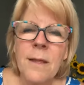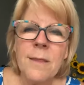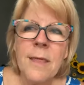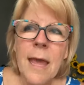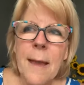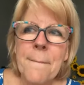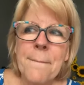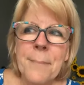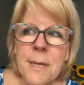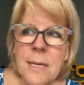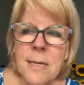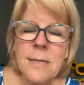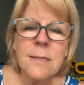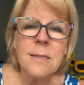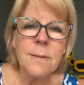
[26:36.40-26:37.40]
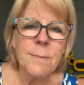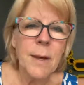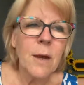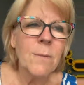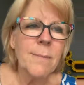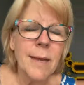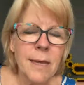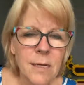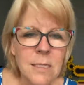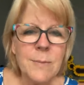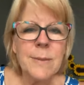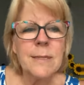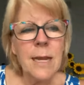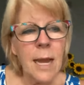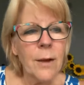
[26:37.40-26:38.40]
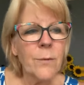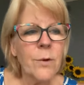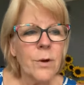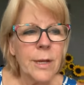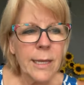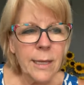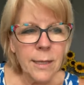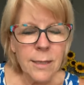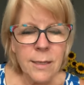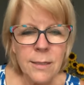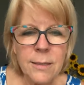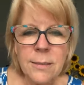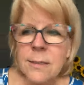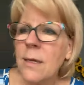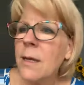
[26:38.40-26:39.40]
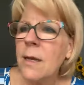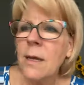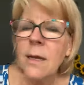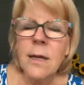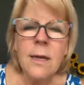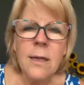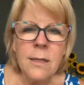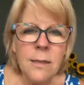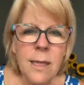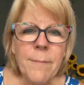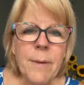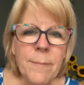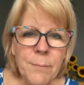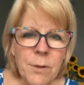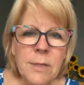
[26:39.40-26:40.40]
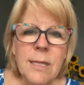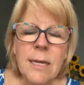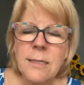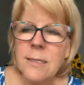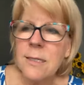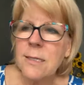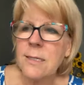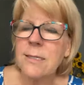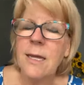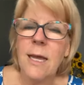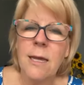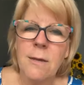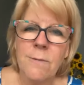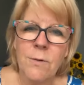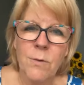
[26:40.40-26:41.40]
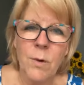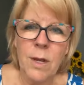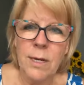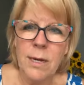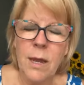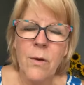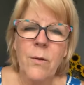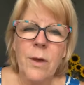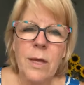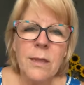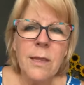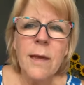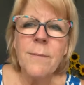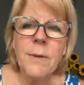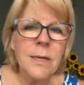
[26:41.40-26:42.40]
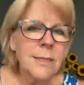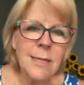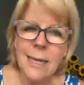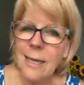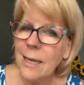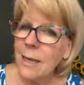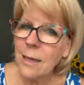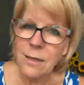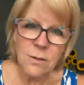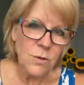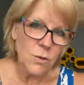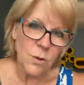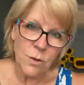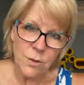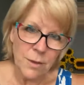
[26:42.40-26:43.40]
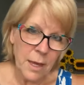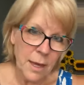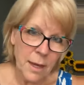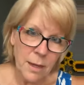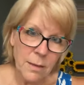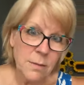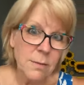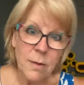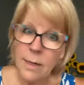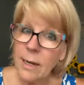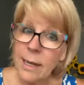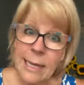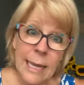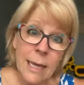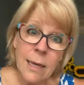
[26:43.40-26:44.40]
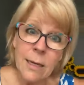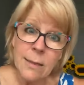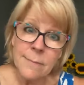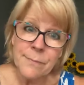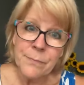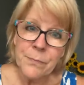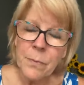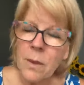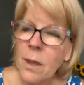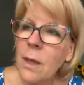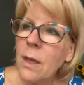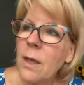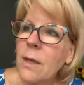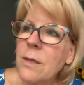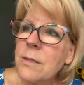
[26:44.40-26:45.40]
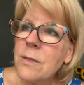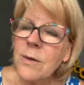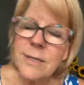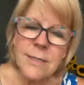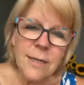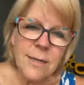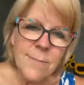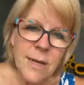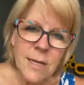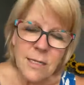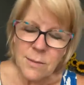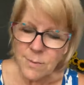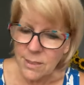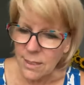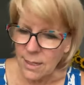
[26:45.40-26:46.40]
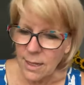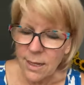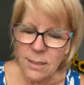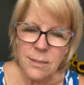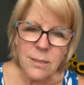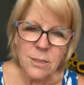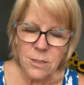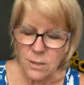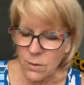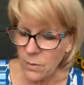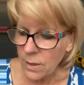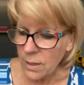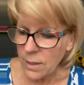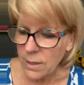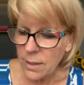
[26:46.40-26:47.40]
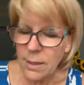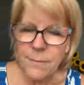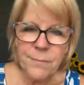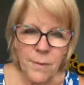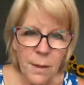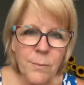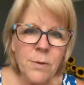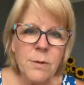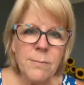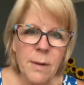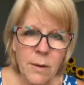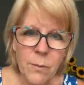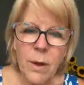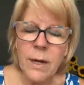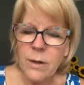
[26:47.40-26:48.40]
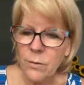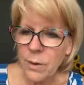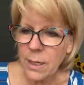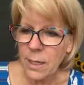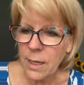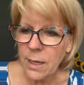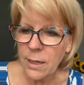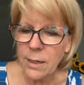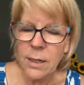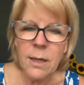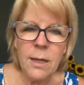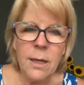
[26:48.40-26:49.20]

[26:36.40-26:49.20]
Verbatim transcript: That piece about my husband not wearing his, let me put that to the side for right now and let, because I can't control that, right? I can't. So I said to my husband today, I says, you know what, honey? I'm putting my wedding ring on.